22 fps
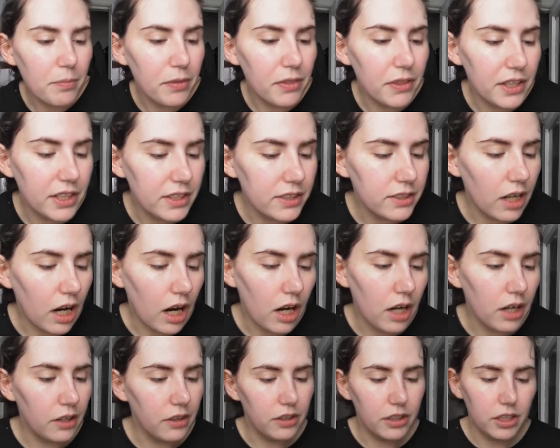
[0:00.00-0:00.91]
These
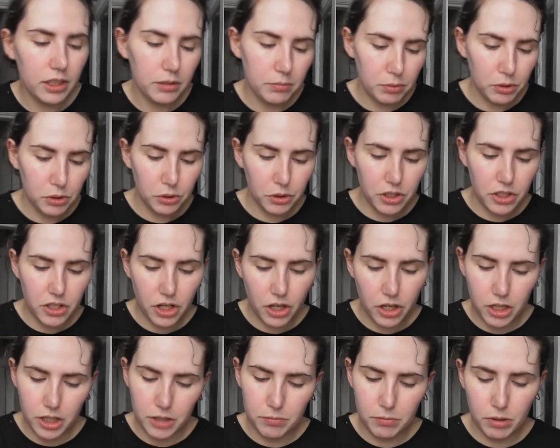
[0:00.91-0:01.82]
are the Pure
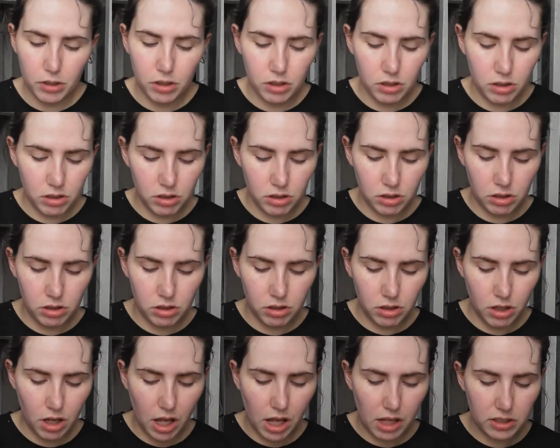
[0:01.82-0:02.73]
Derm
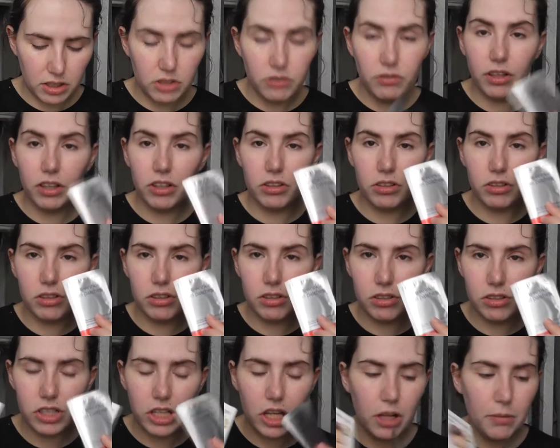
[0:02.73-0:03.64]

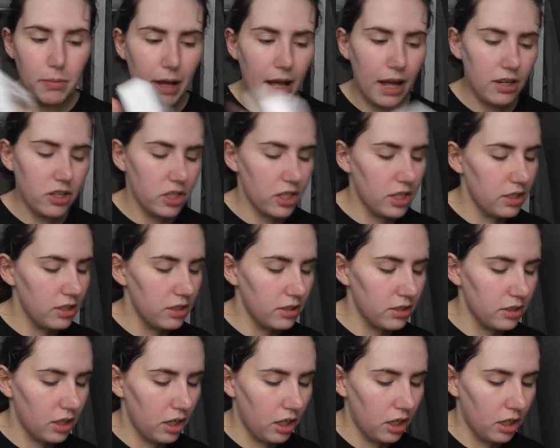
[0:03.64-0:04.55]
anti-wrinkle gel
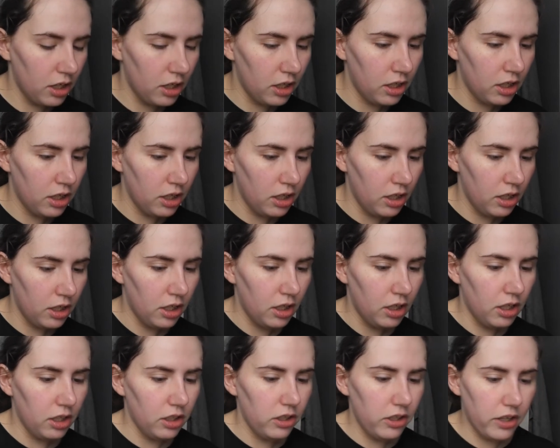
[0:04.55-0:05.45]
patches.
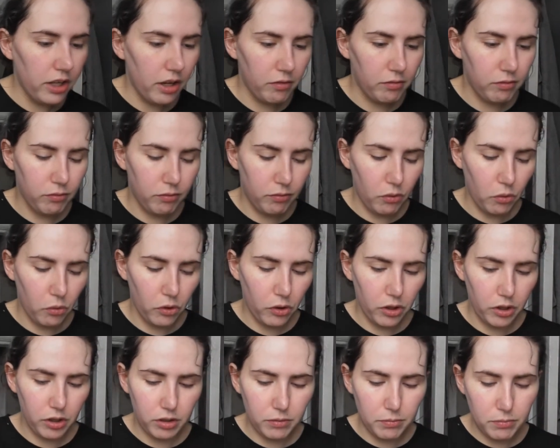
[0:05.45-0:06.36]
You get
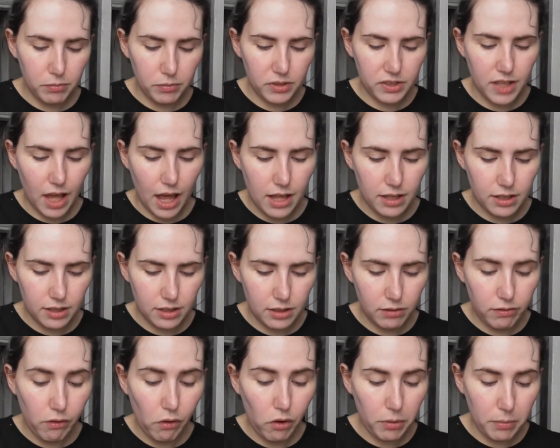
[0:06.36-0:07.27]
four
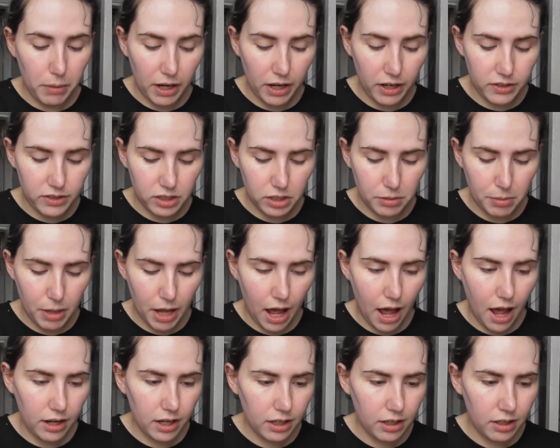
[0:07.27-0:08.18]
pairs in a
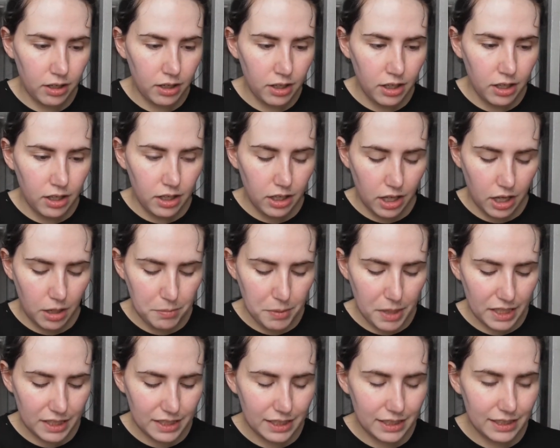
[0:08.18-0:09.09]
pack. It
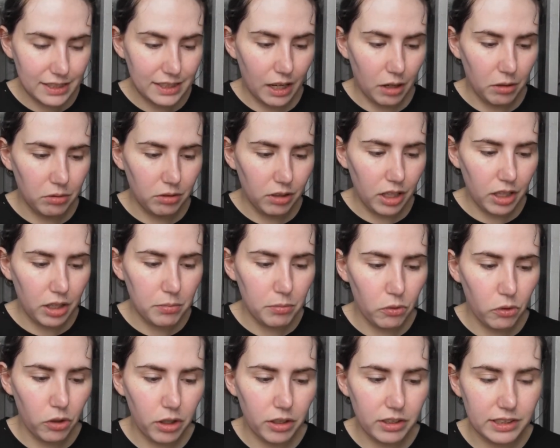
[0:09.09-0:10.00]
makes it sound like
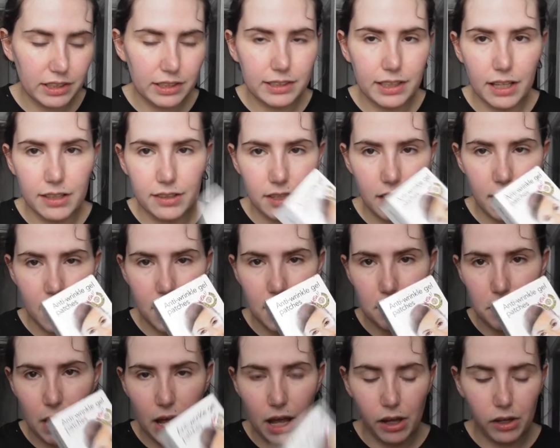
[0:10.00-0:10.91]
more because it says
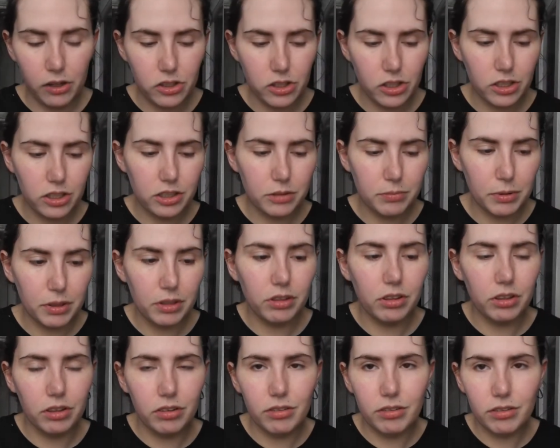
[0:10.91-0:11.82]
8 patches, but
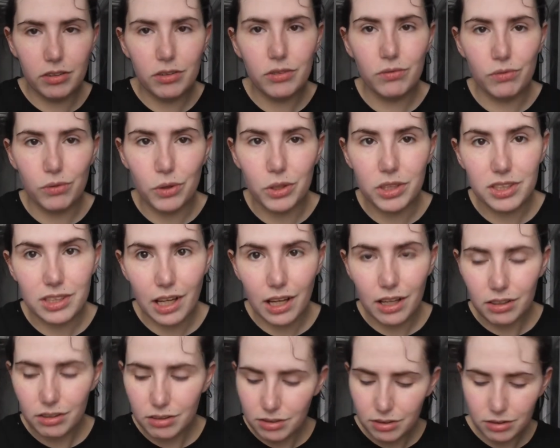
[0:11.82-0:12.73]
you know, it's 4
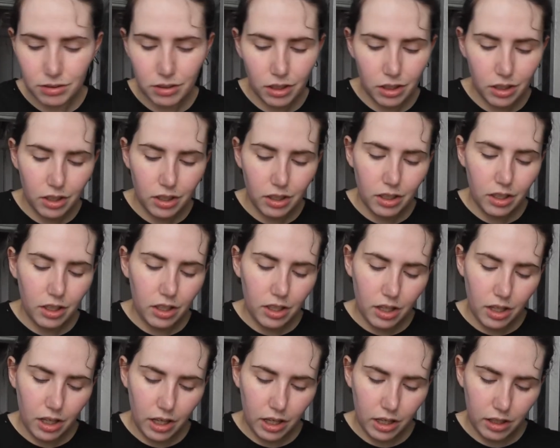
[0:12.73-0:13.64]
sets.
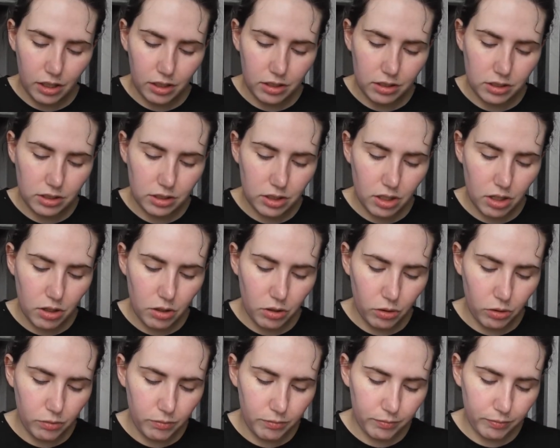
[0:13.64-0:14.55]

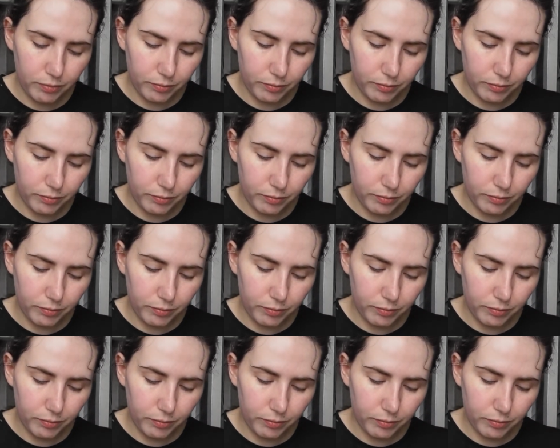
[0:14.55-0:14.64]
So